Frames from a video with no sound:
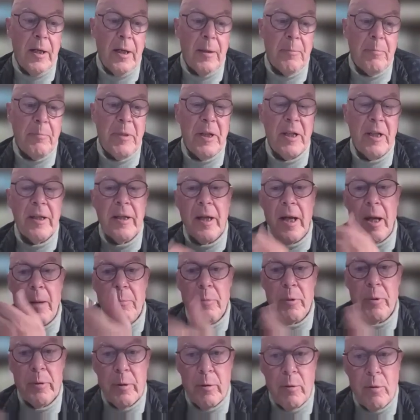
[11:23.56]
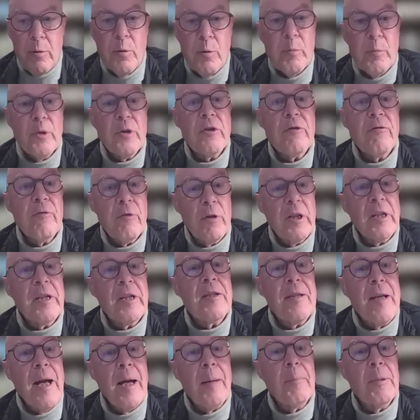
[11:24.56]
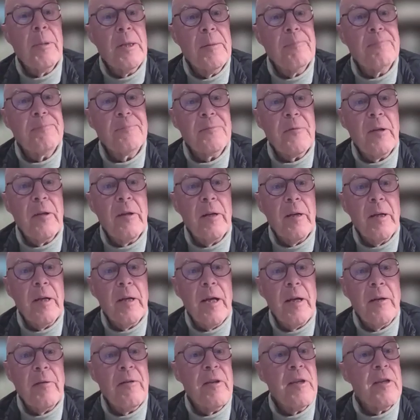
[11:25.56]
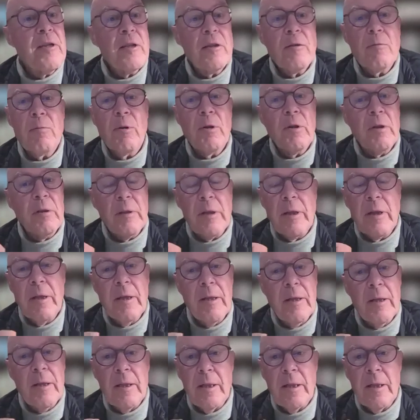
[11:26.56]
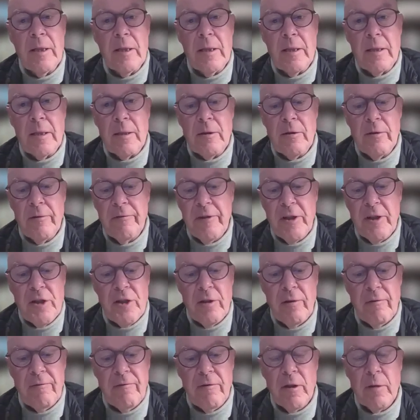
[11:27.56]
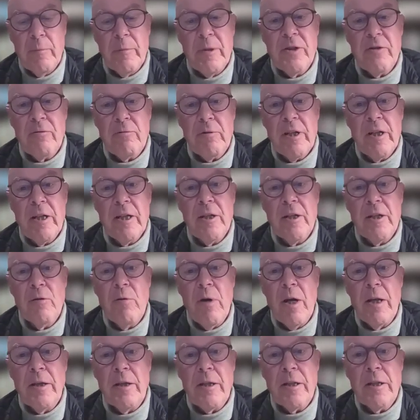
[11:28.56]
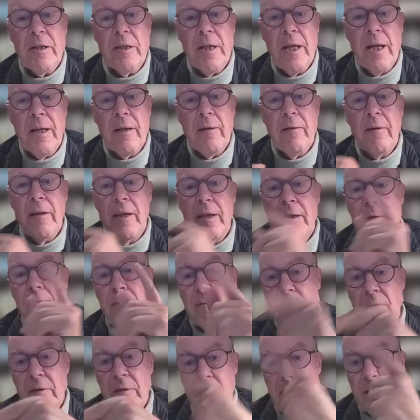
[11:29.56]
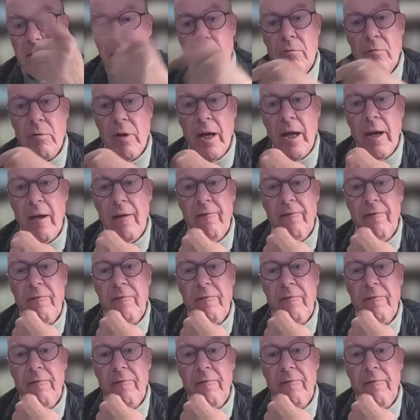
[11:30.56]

building up humus, for example, and this is what conventional farmers really do understand. They do have